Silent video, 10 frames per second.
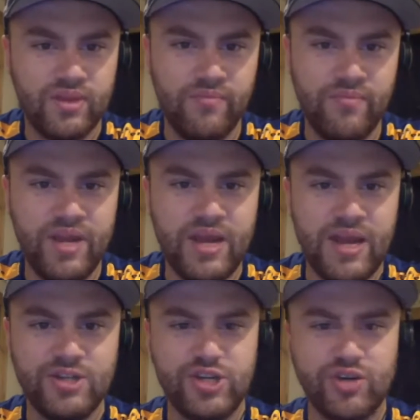
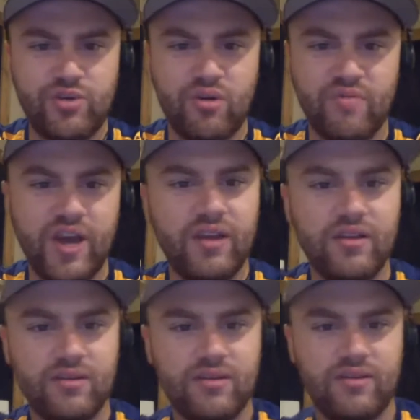mid-engine Corvette,
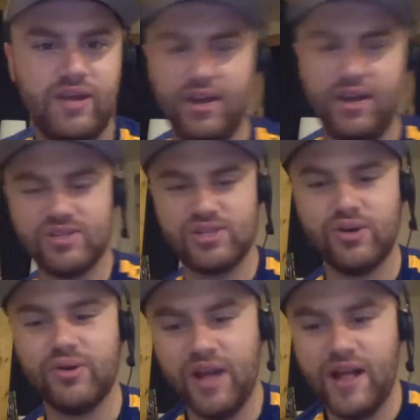and
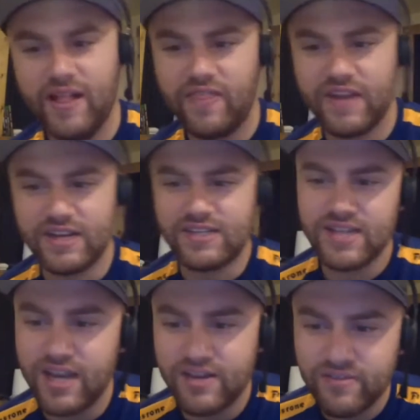also they
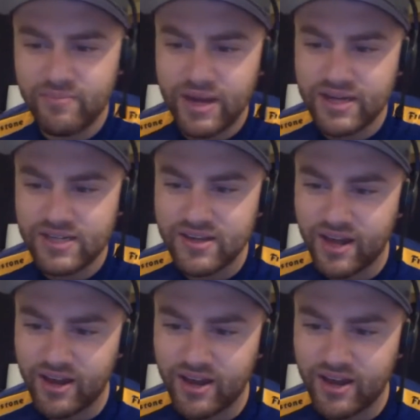didn't even paint it yellow.